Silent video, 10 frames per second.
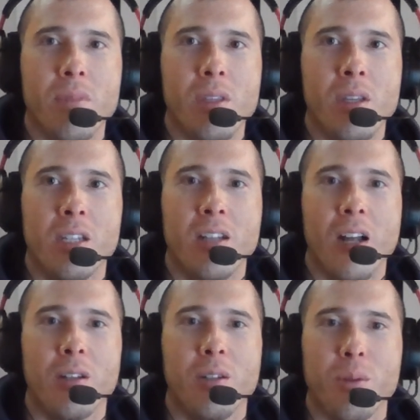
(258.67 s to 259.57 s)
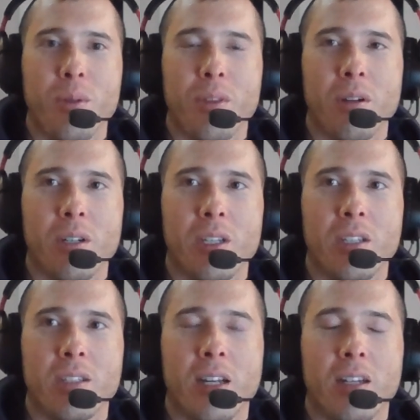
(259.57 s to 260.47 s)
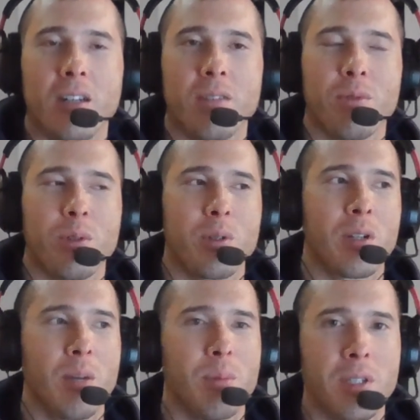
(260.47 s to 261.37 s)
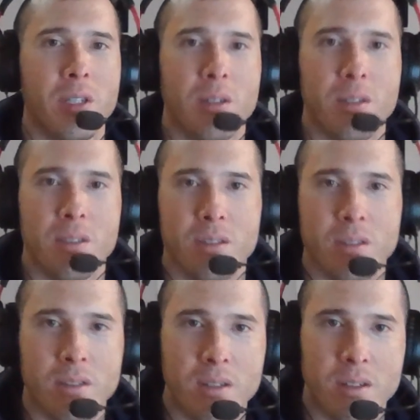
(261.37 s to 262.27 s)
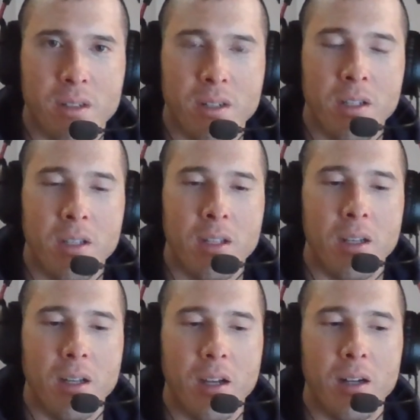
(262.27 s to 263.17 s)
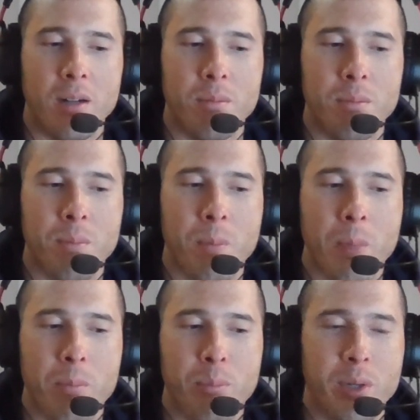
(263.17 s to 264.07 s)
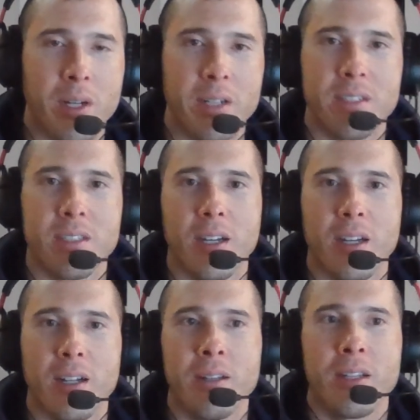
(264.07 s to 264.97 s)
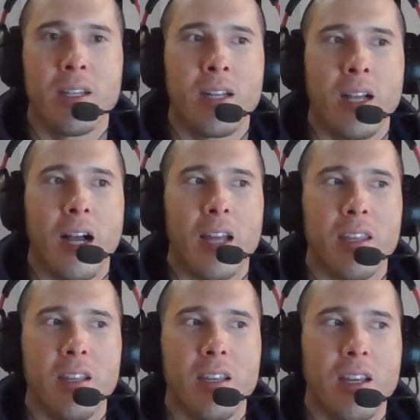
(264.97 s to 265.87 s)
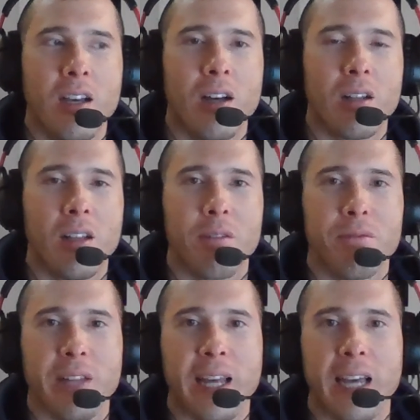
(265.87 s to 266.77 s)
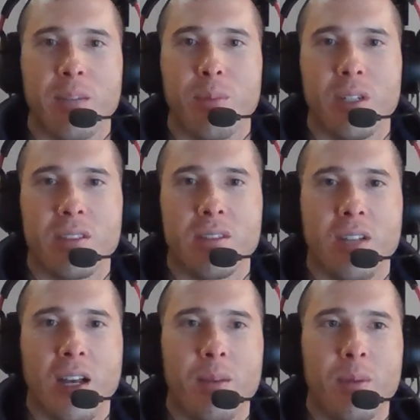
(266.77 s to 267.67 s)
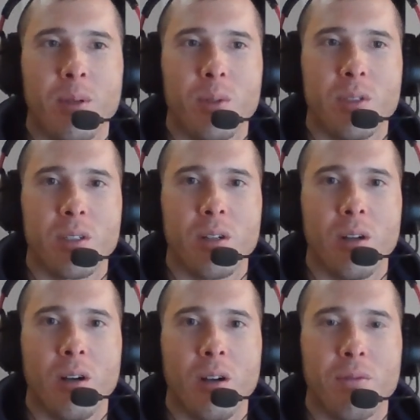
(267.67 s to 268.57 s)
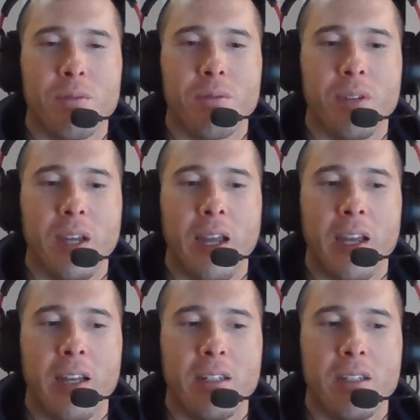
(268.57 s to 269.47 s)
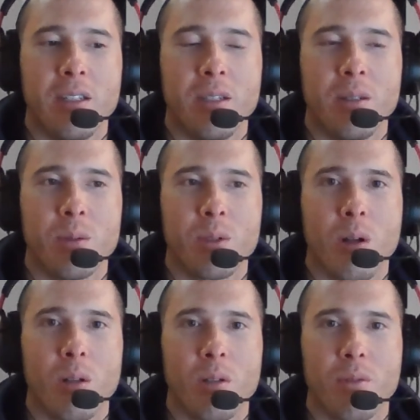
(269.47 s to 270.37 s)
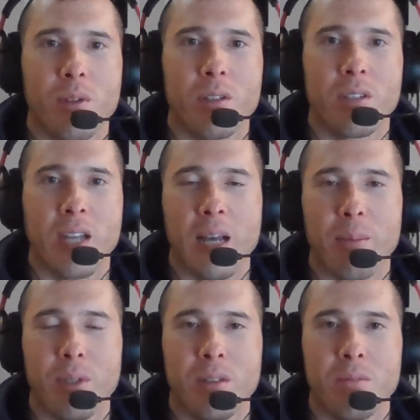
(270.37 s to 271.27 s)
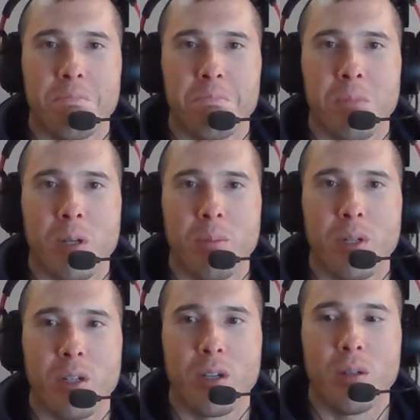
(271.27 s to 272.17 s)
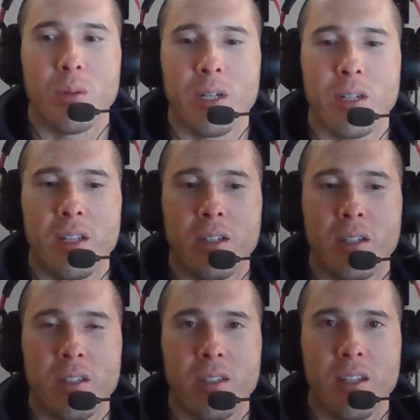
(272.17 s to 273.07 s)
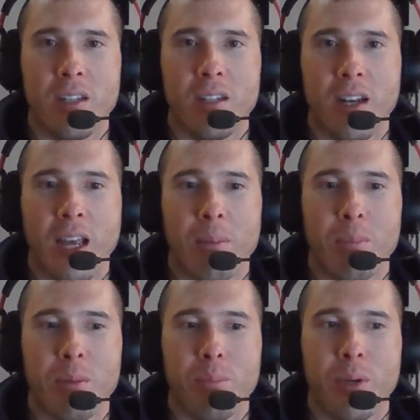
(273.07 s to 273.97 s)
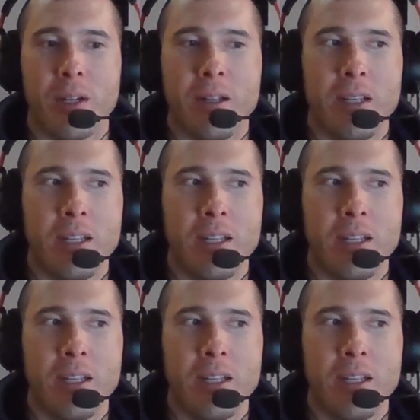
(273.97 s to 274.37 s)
it's not a new theory. He's had it for a couple of years. But I think he caught a lot of flack because his timing was a little off, and he was calling for this to happen a bit ago, and it didn't happen. But